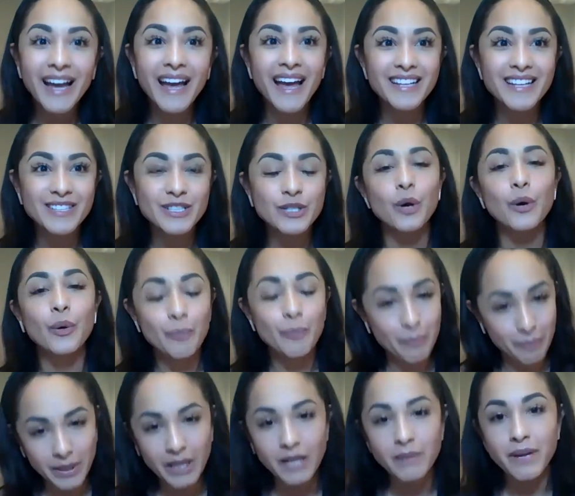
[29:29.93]
And so
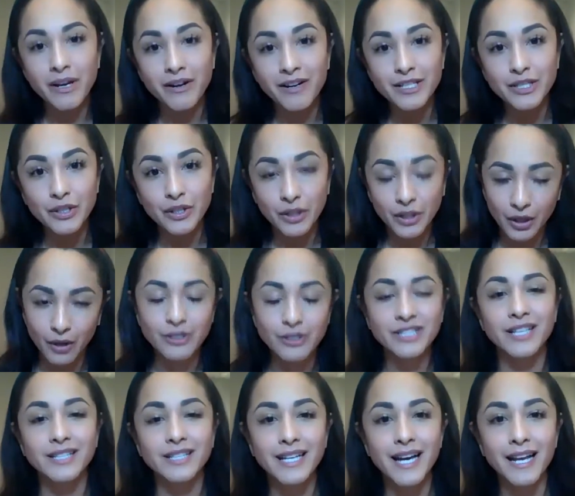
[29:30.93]
being married to a coach,
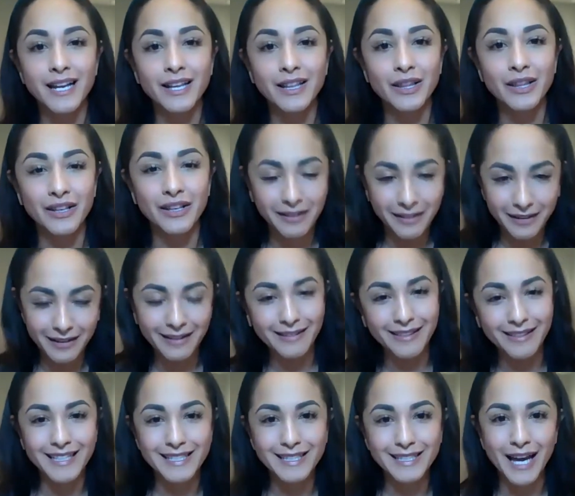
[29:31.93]
that's kind of the
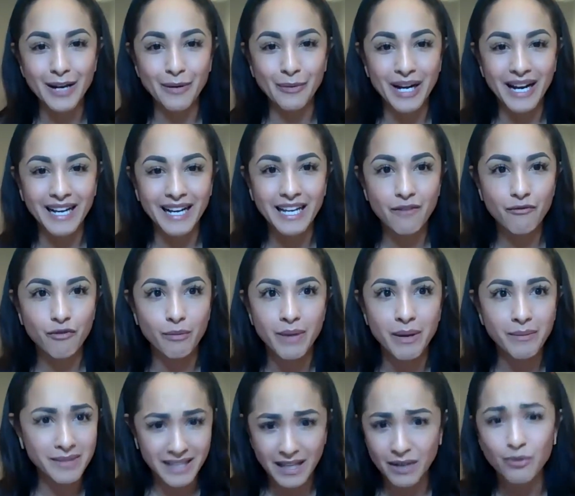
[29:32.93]
that's kind of what I get from him.
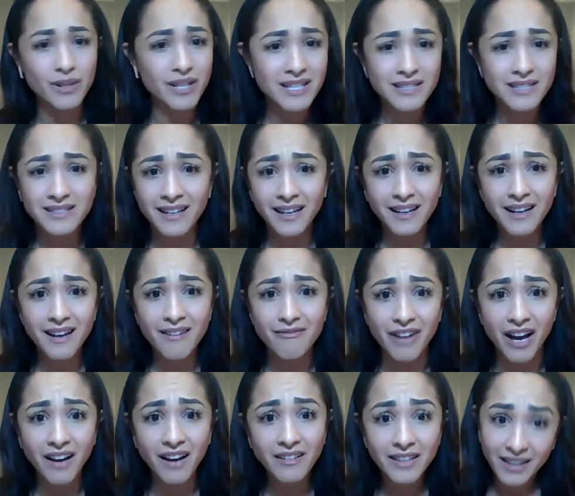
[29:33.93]
He's like, well, then suck it up,
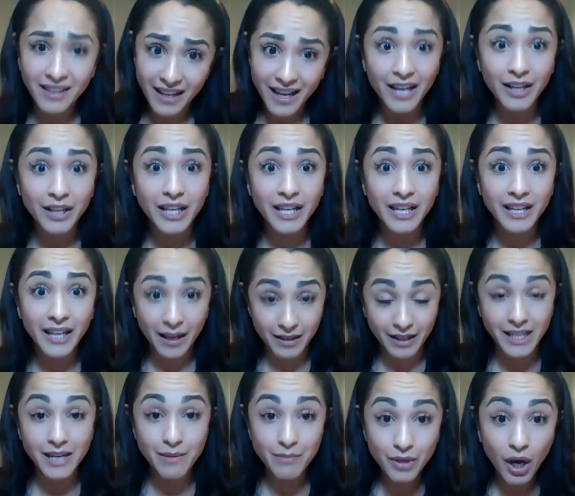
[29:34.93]
Val, and
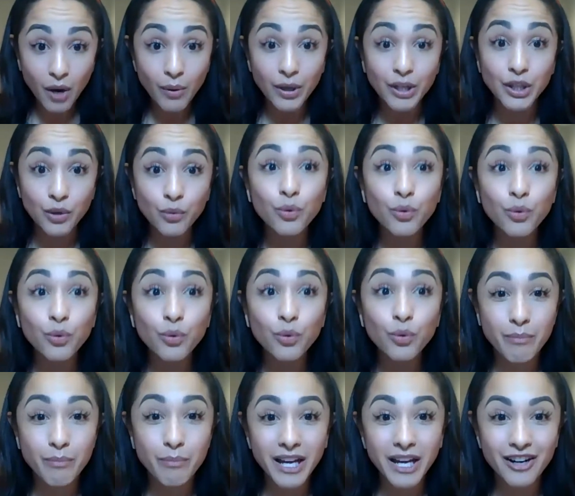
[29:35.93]
keep going. You will get
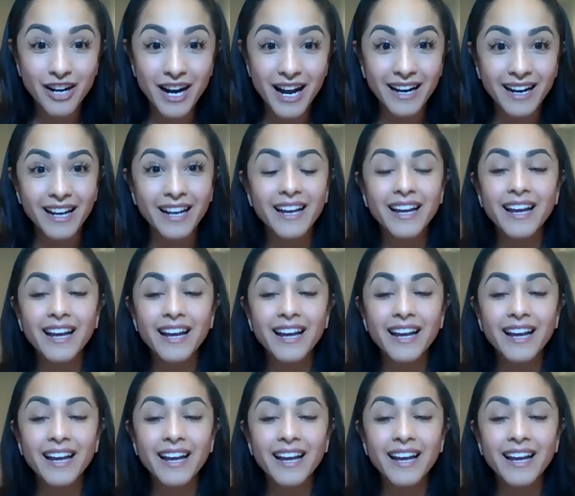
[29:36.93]
better at it.